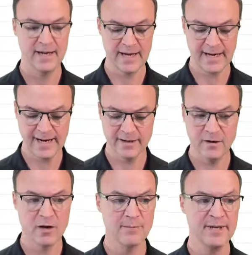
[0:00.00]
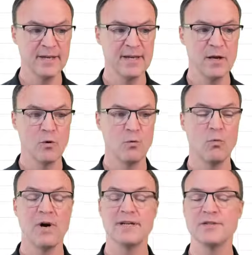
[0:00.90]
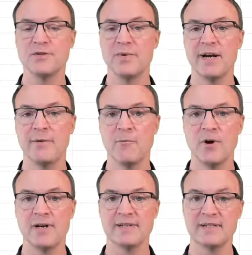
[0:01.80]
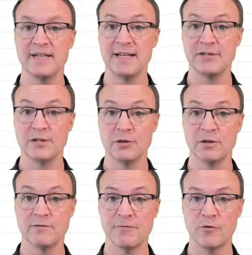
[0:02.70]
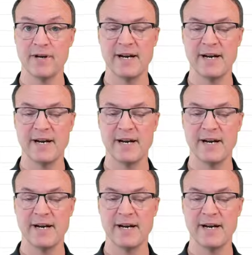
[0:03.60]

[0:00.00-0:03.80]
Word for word: and add a comma. What do I want it to look for?